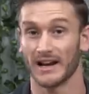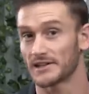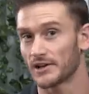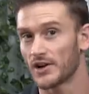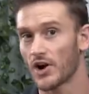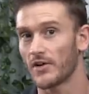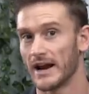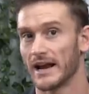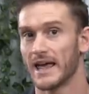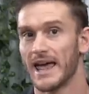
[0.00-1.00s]
and it's
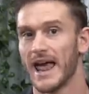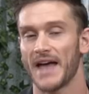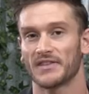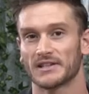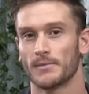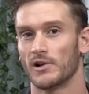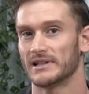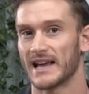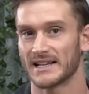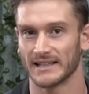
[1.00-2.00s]
occurring at the small
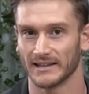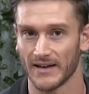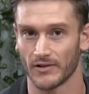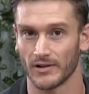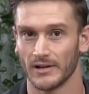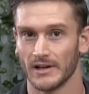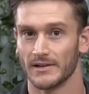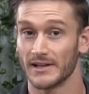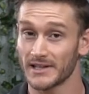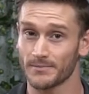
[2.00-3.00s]
intestine level.
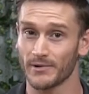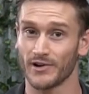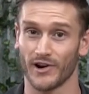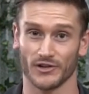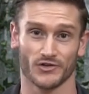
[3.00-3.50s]
This is pretty darn